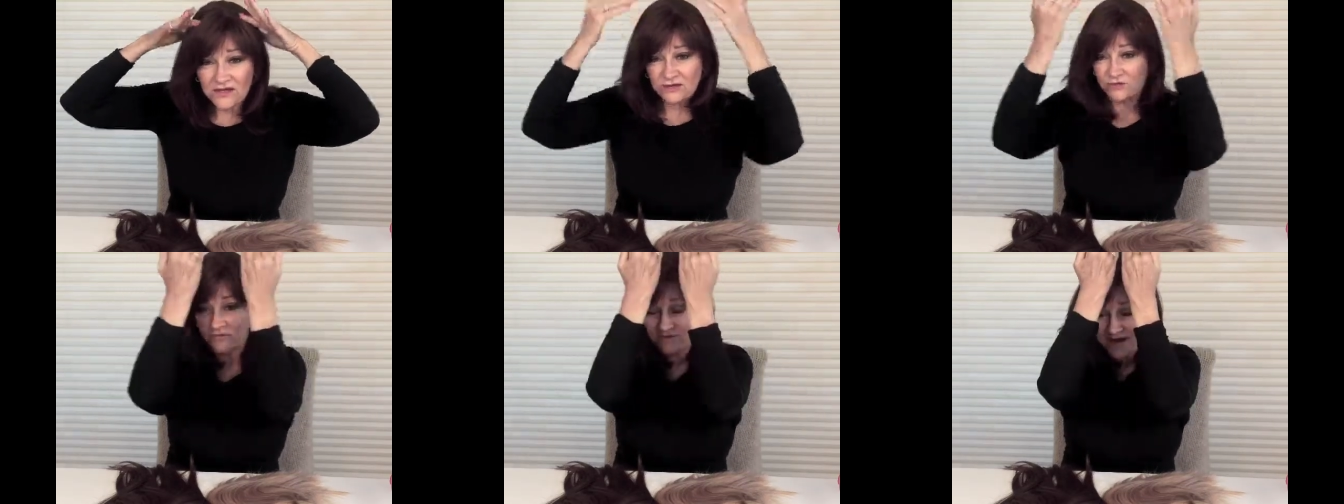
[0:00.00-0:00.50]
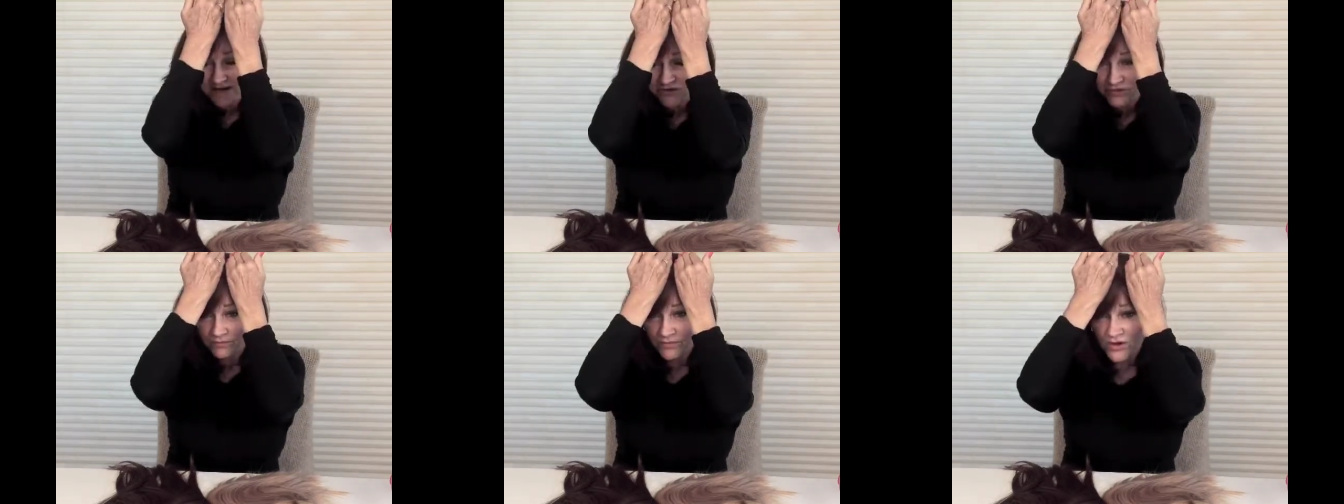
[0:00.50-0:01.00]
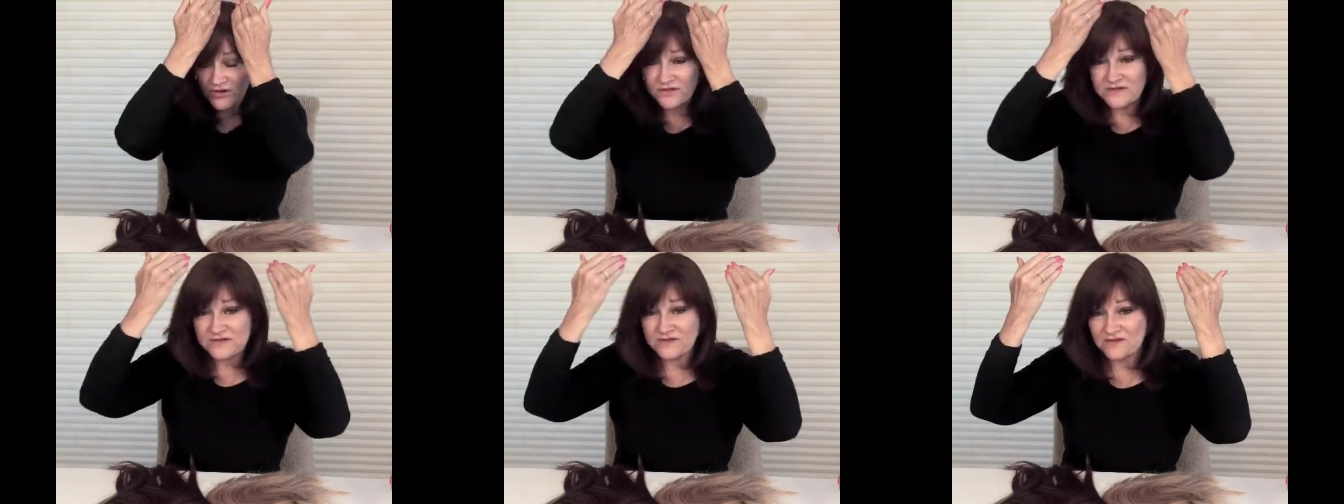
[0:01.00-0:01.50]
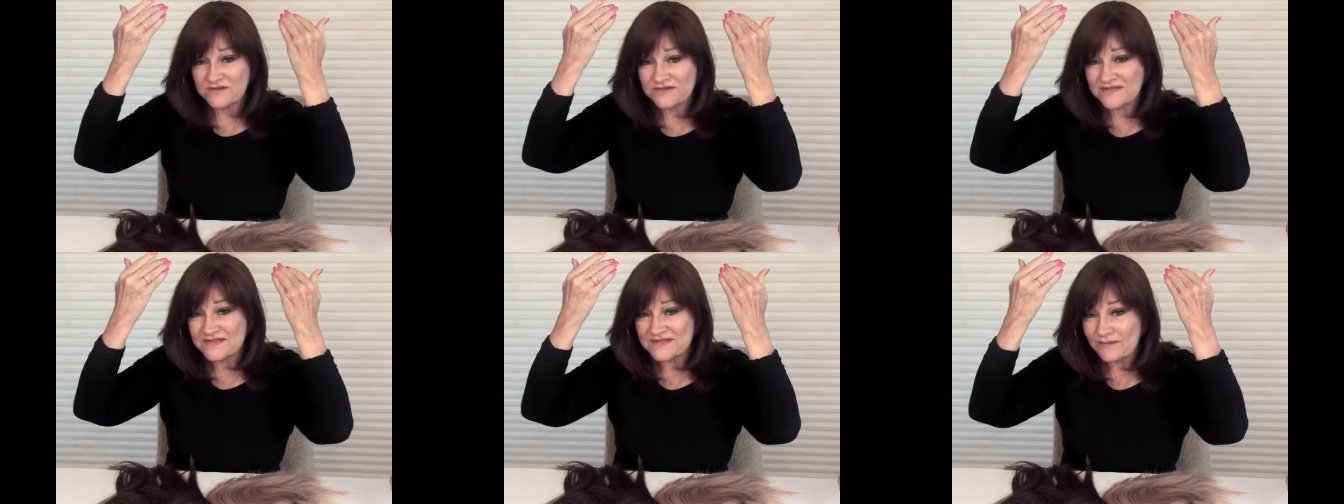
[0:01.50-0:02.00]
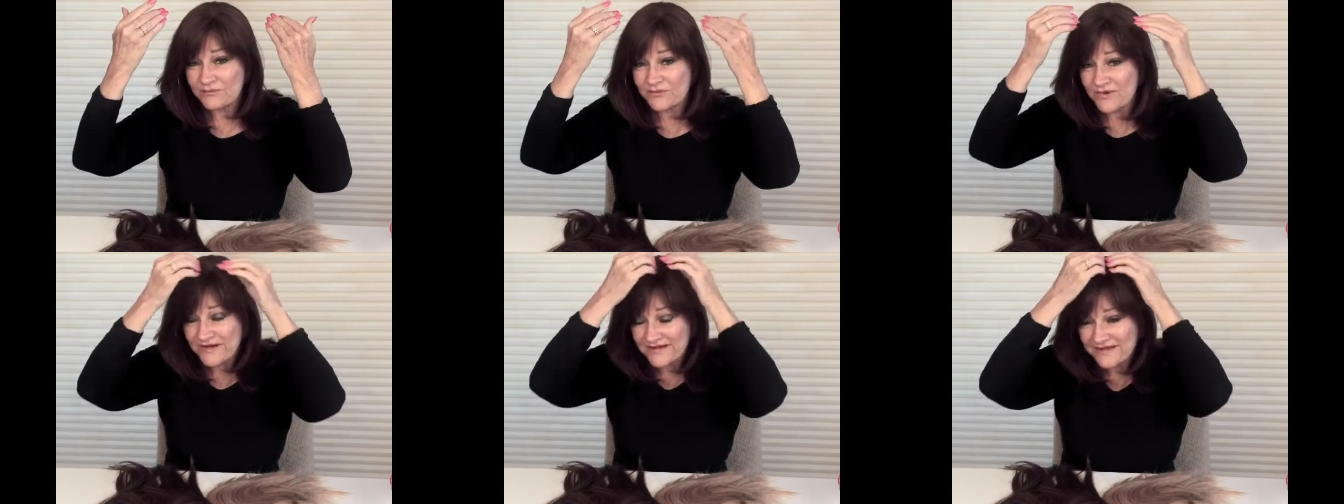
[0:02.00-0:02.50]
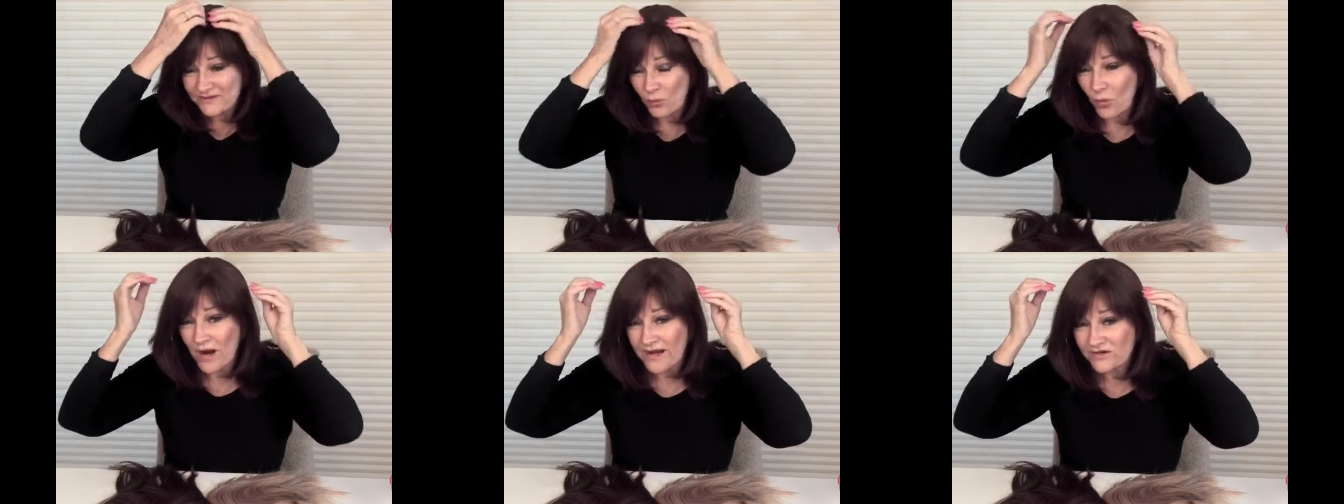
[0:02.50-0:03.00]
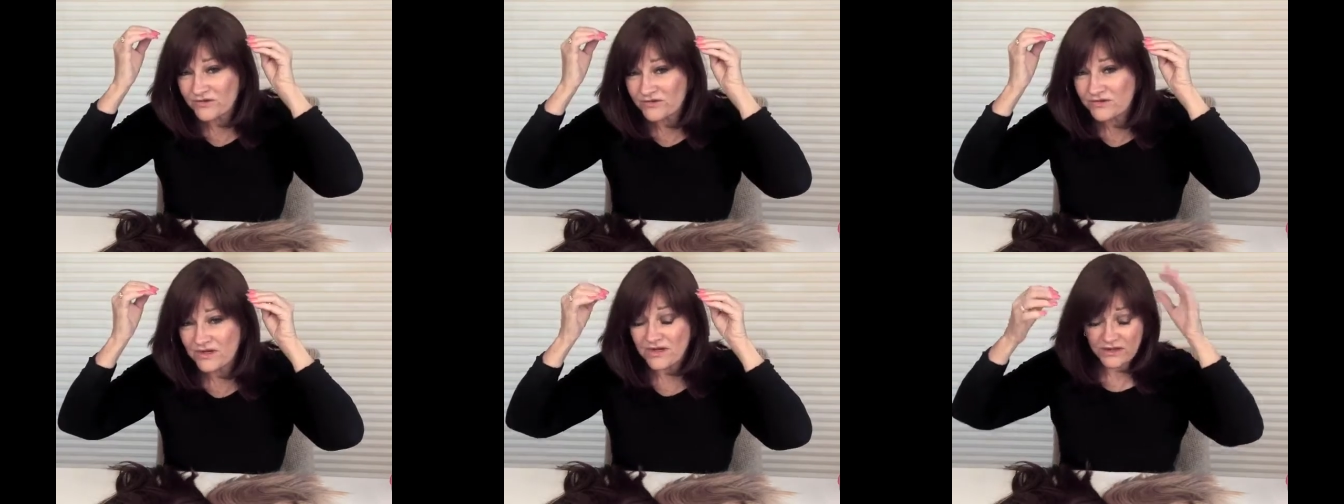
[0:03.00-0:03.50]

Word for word: you'll find your part starts to separate and get wider.